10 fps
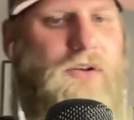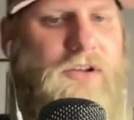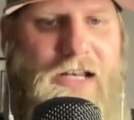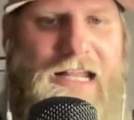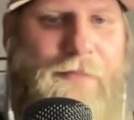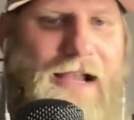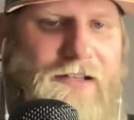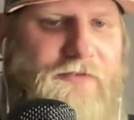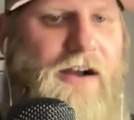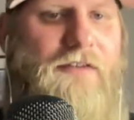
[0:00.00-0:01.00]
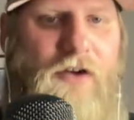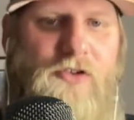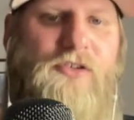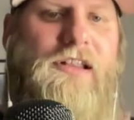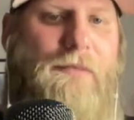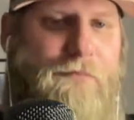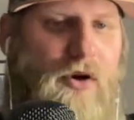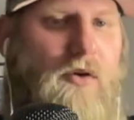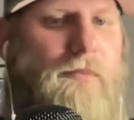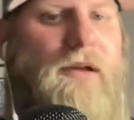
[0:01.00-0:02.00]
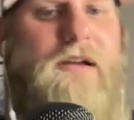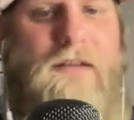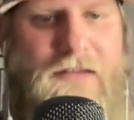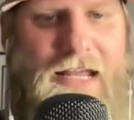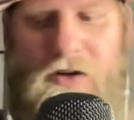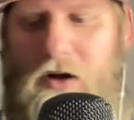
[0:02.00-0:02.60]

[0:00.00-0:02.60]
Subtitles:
know, you're going to get back to 500 and then boom, take